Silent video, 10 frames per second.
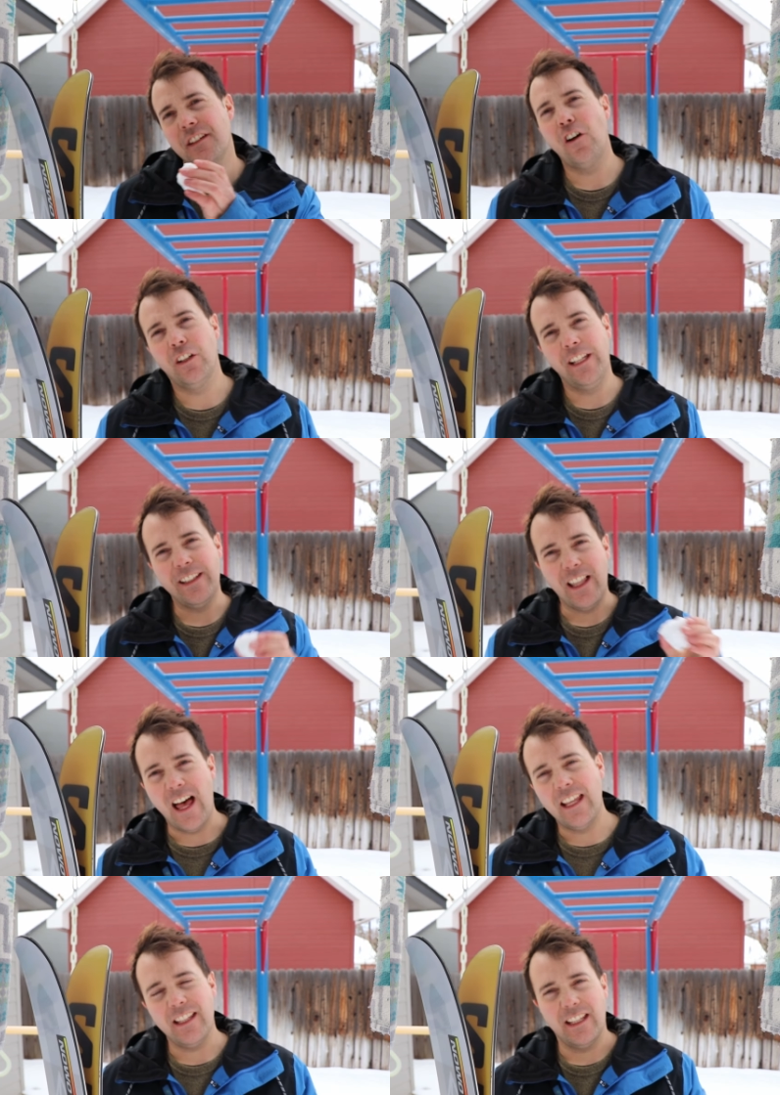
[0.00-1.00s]
fall in
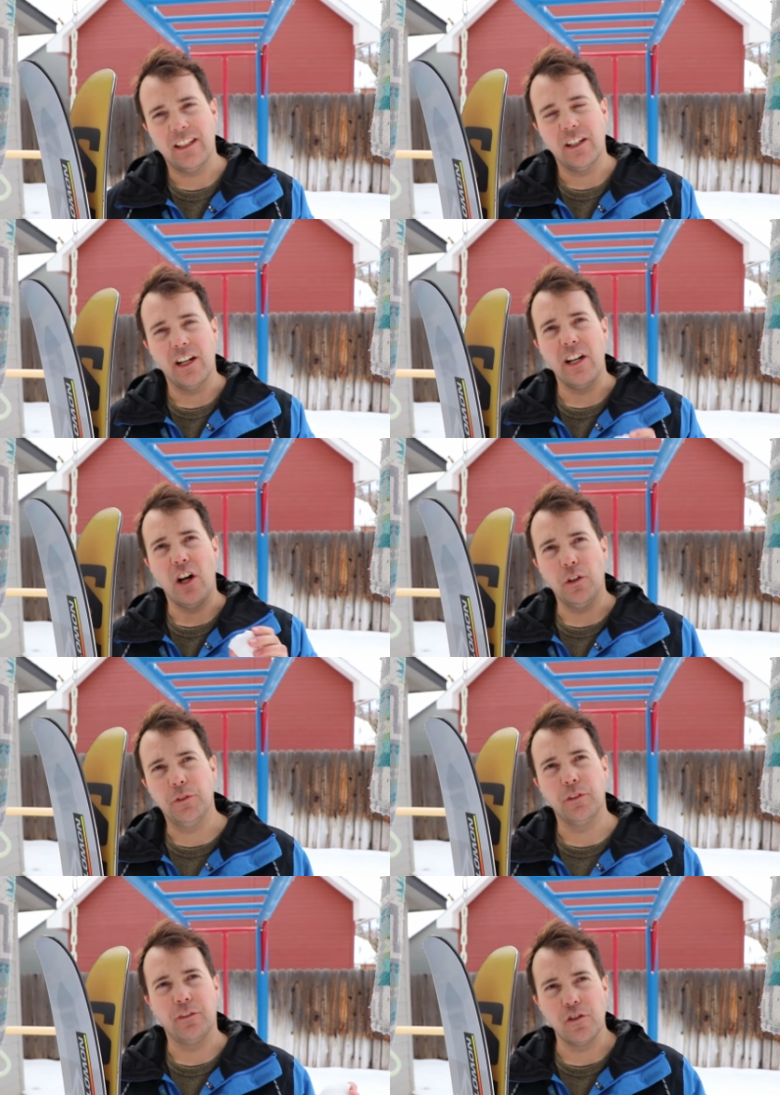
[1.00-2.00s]
line, like they're an
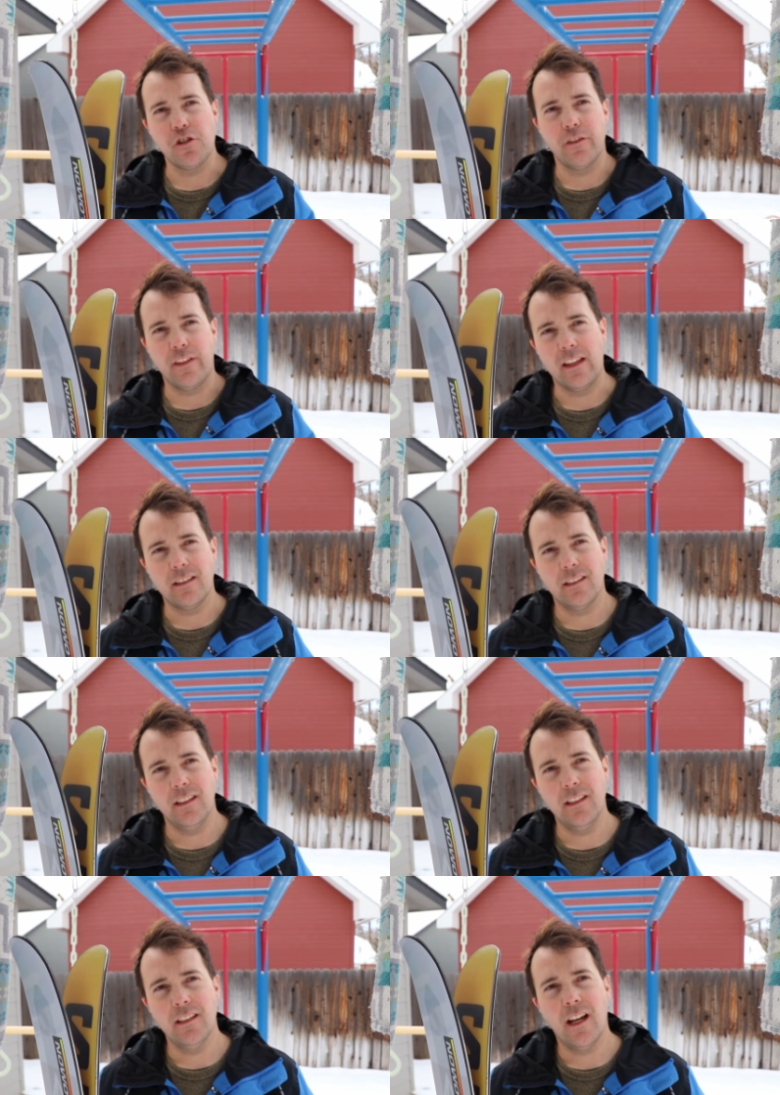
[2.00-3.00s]
altered version of that ski.